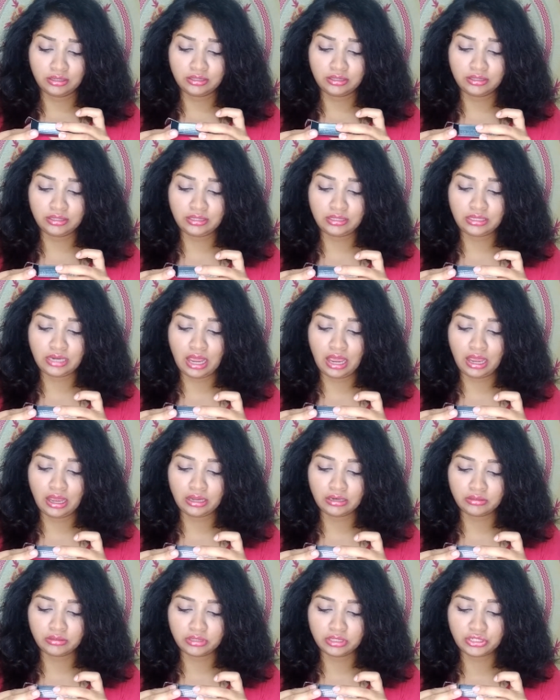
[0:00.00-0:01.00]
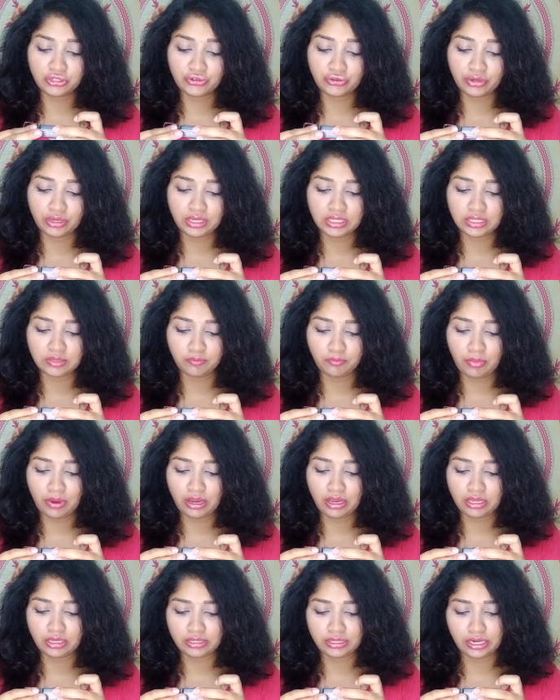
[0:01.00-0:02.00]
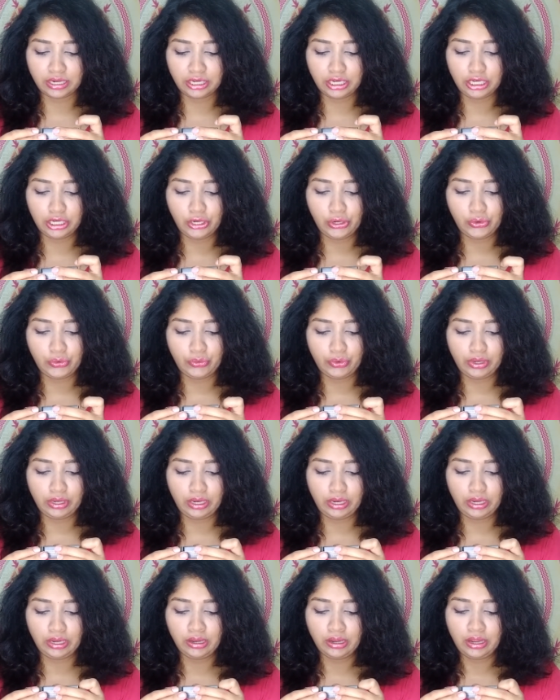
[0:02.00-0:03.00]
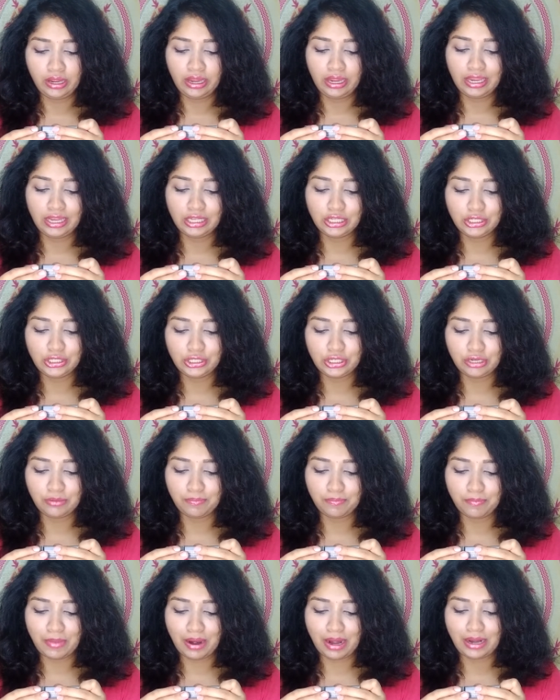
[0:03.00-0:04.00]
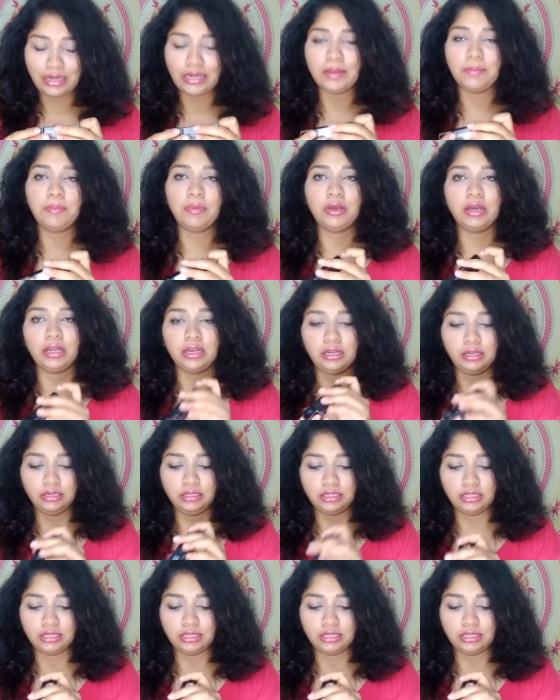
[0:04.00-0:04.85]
Star Streaks by Sunny Leone Instant Matte Lip Color.